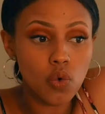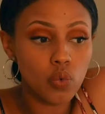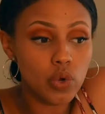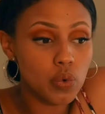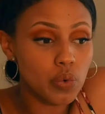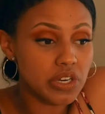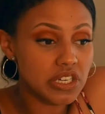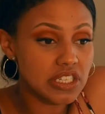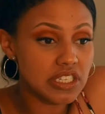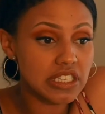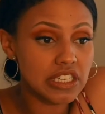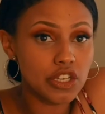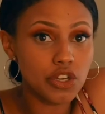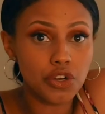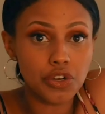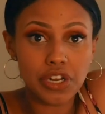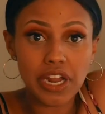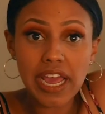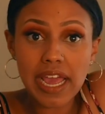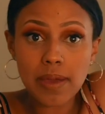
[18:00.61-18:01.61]
we want to see
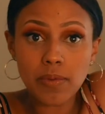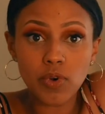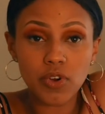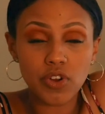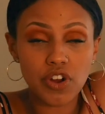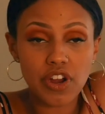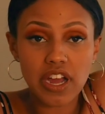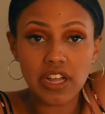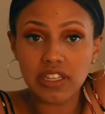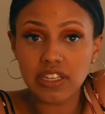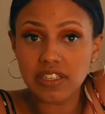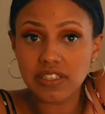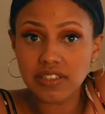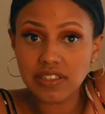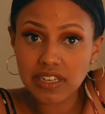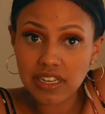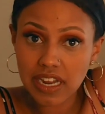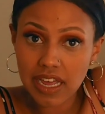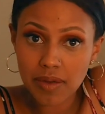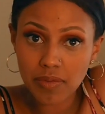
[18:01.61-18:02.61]
your name or your
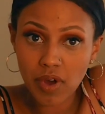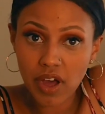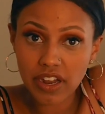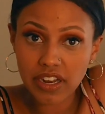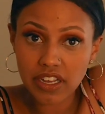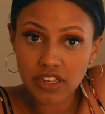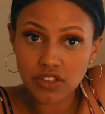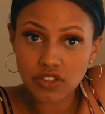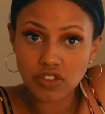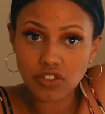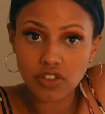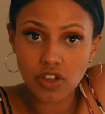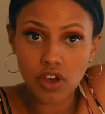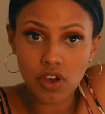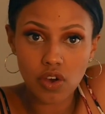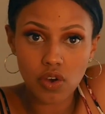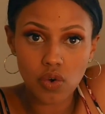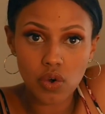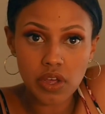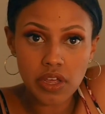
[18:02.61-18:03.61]
LLC name on it.
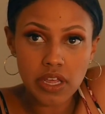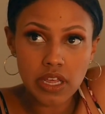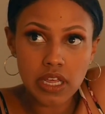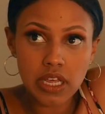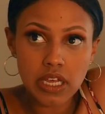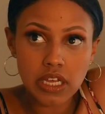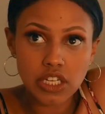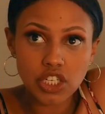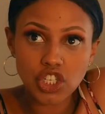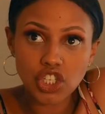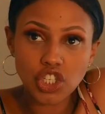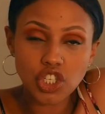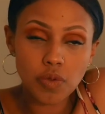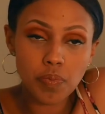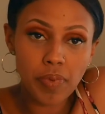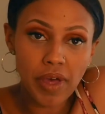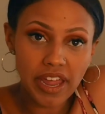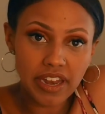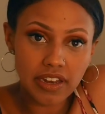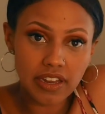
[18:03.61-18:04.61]
So just
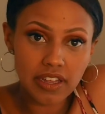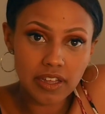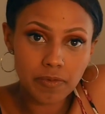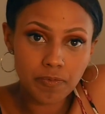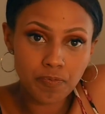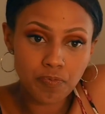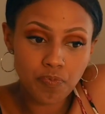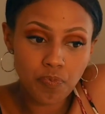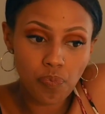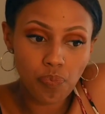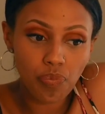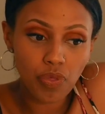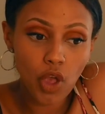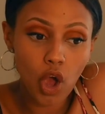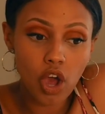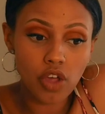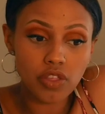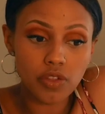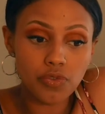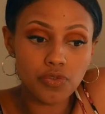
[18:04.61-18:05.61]
depending.
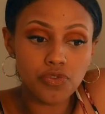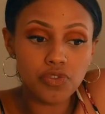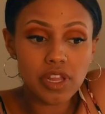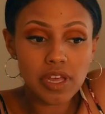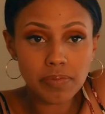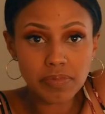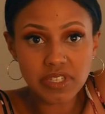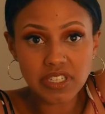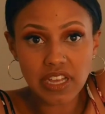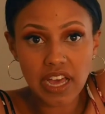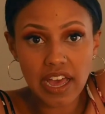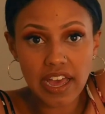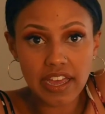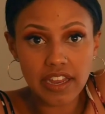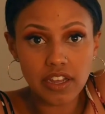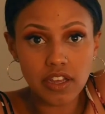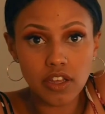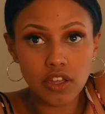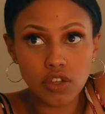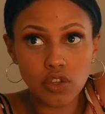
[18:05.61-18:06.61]
On the flip
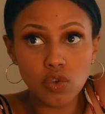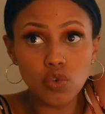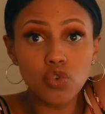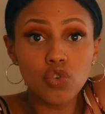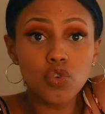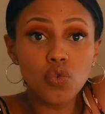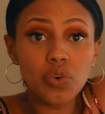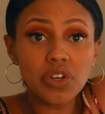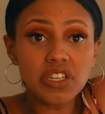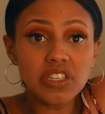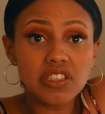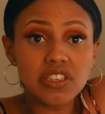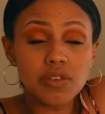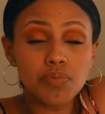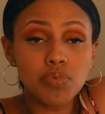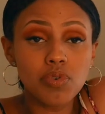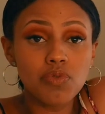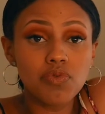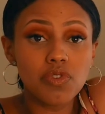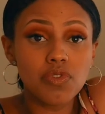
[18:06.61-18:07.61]
side, you do want to
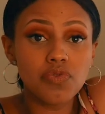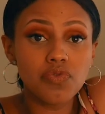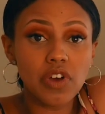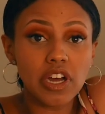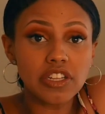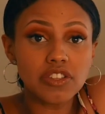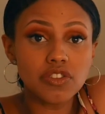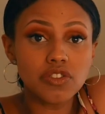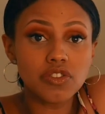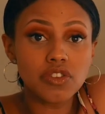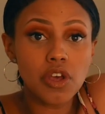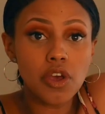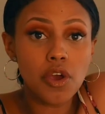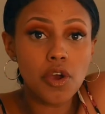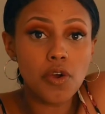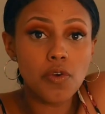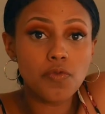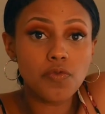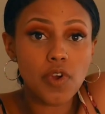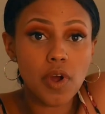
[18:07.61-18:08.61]
see proof of funds
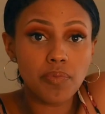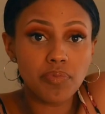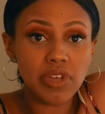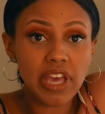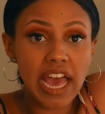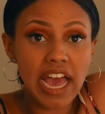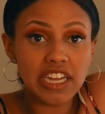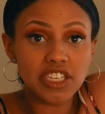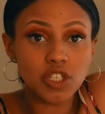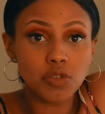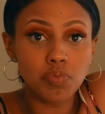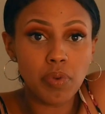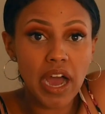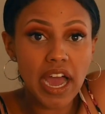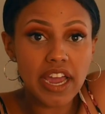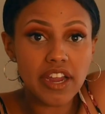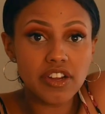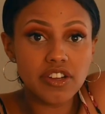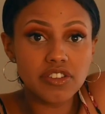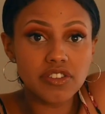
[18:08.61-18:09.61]
from cash
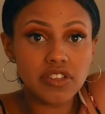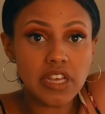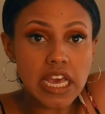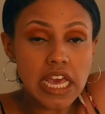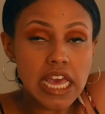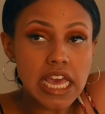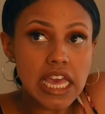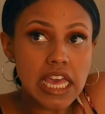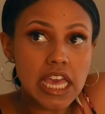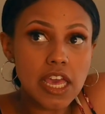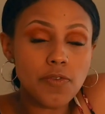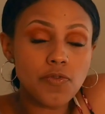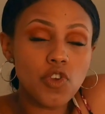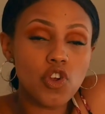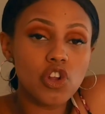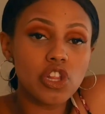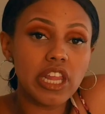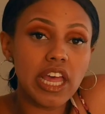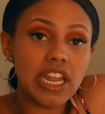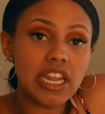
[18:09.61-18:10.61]
buyers if
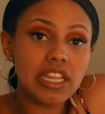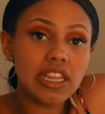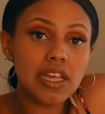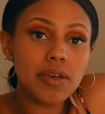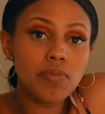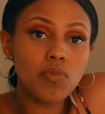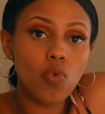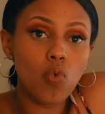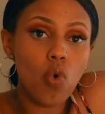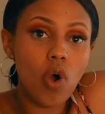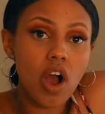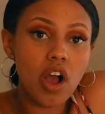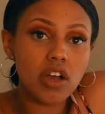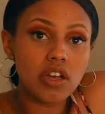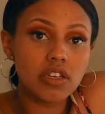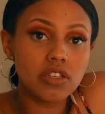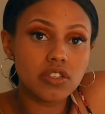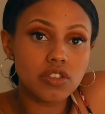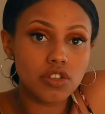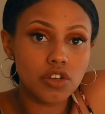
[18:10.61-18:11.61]
you're letting them walk
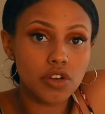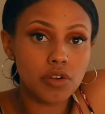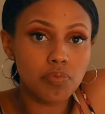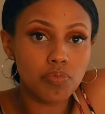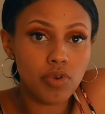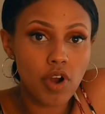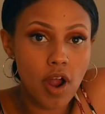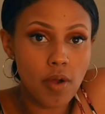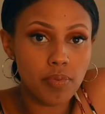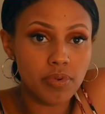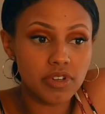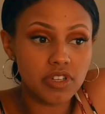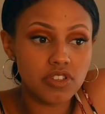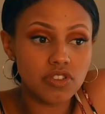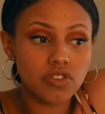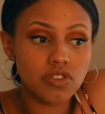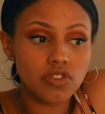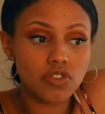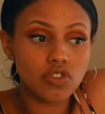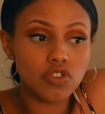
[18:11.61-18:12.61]
certain properties.
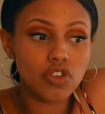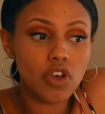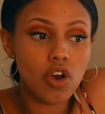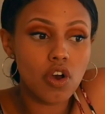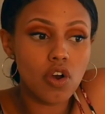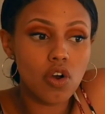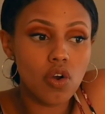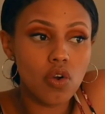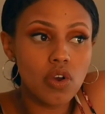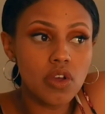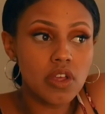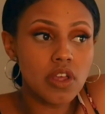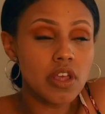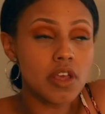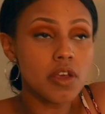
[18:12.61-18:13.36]
So